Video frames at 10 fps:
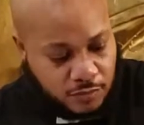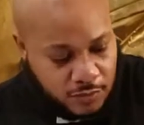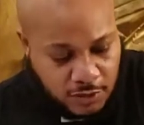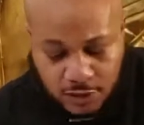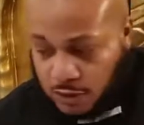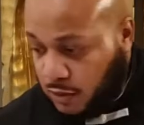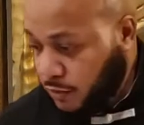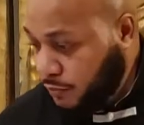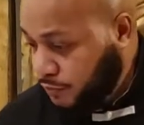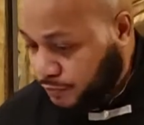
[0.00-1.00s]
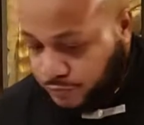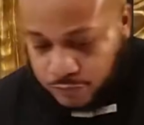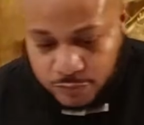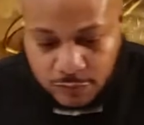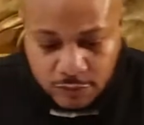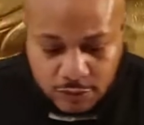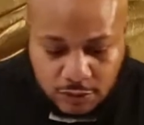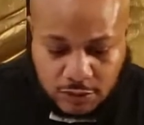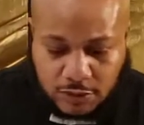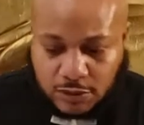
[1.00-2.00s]
put it here.
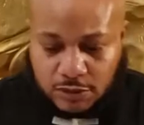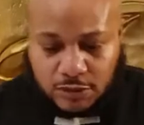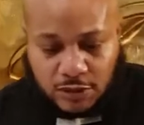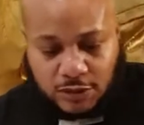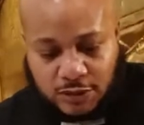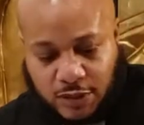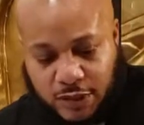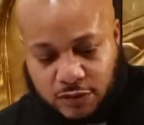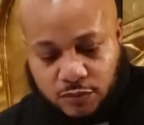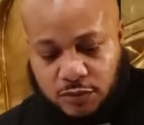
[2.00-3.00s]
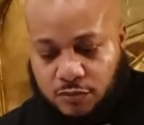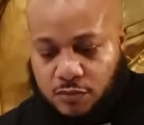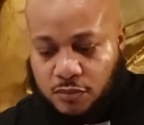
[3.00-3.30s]
Let's get this next one.